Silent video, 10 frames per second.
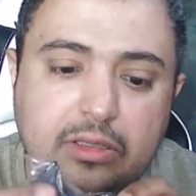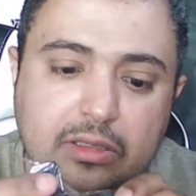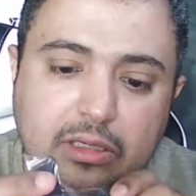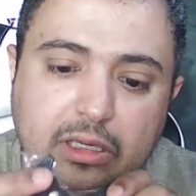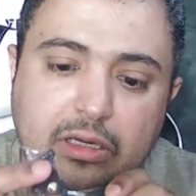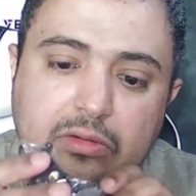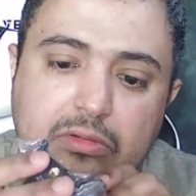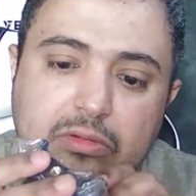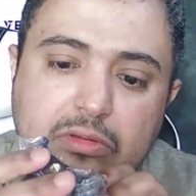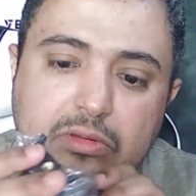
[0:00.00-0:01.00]
Now,
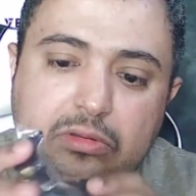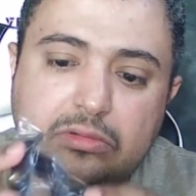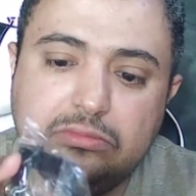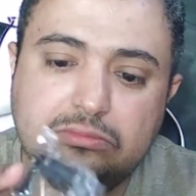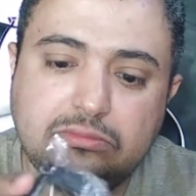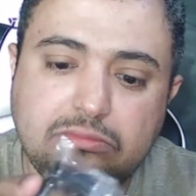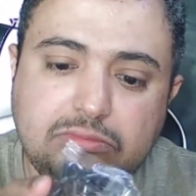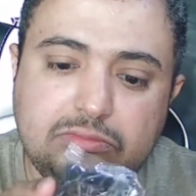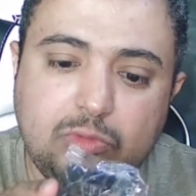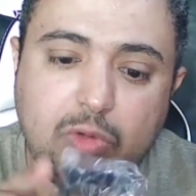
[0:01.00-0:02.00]

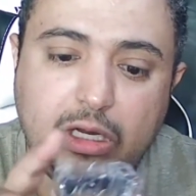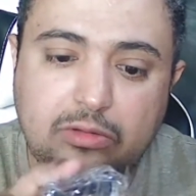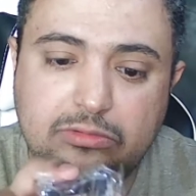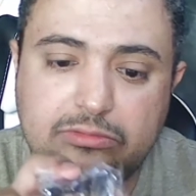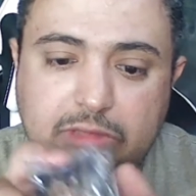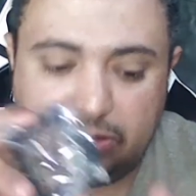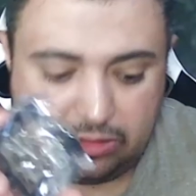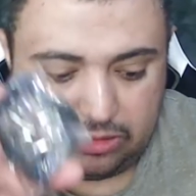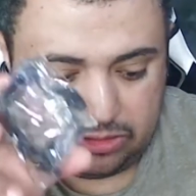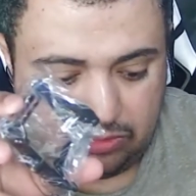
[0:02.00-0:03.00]
wow, I
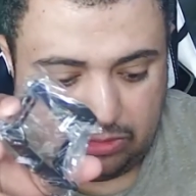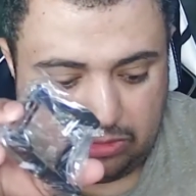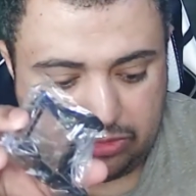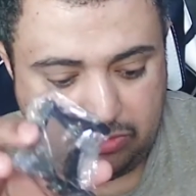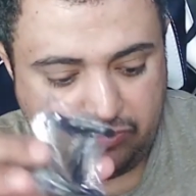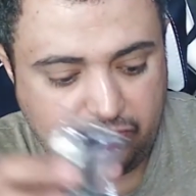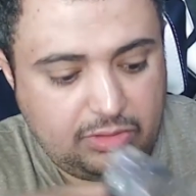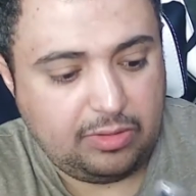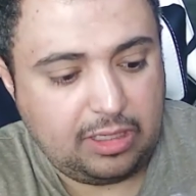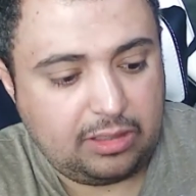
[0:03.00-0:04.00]
think this will also be for the
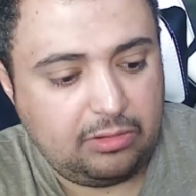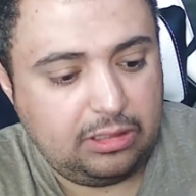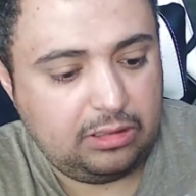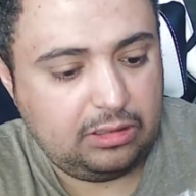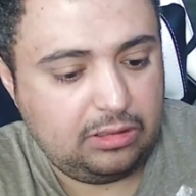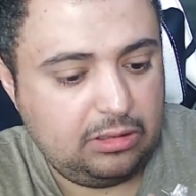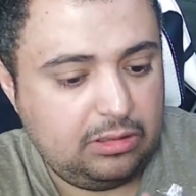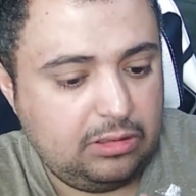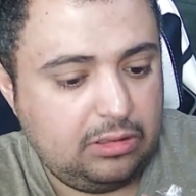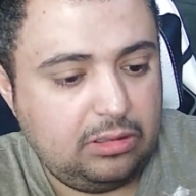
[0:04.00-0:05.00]
back, right?
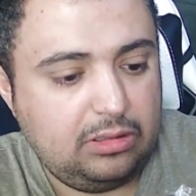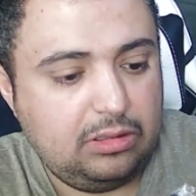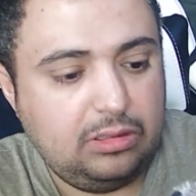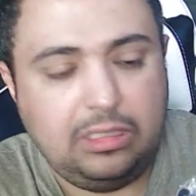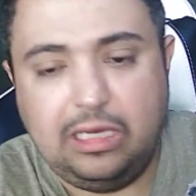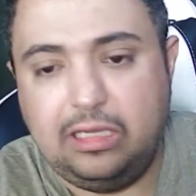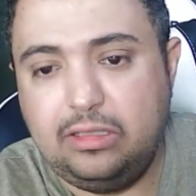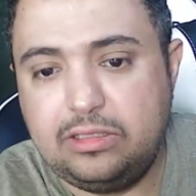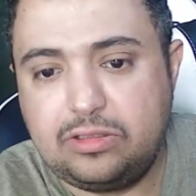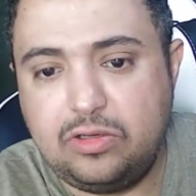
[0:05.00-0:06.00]
Yeah,
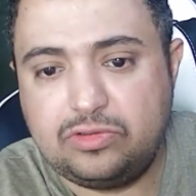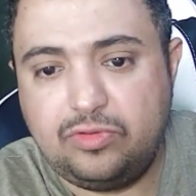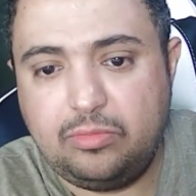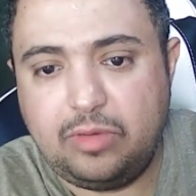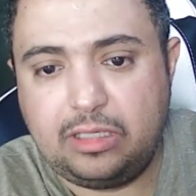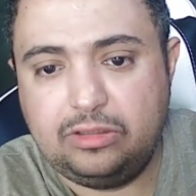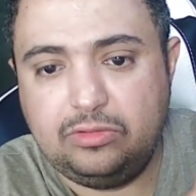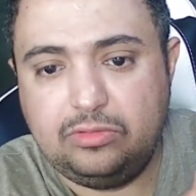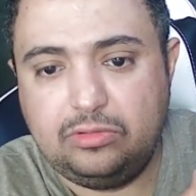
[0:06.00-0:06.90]
this goes for the back too.